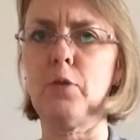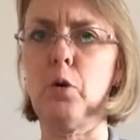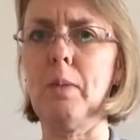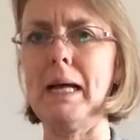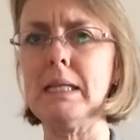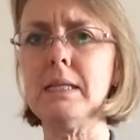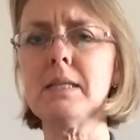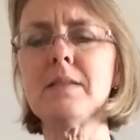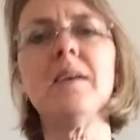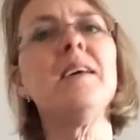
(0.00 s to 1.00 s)
your
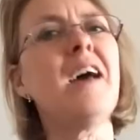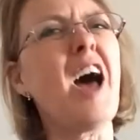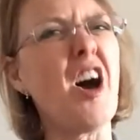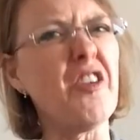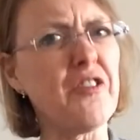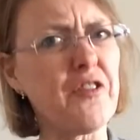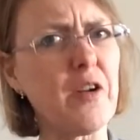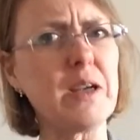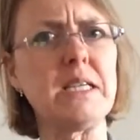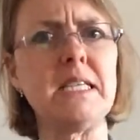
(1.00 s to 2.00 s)
buns.
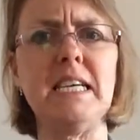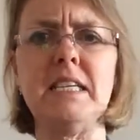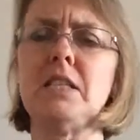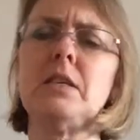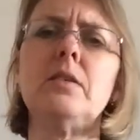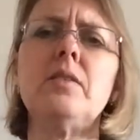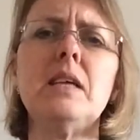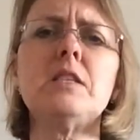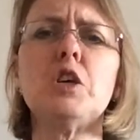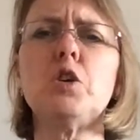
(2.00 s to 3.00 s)
Affronted.
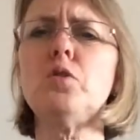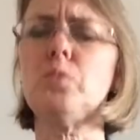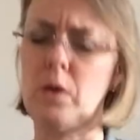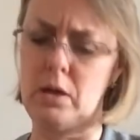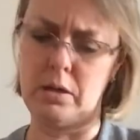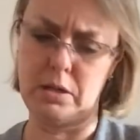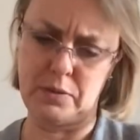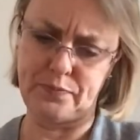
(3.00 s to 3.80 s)
That's a good word.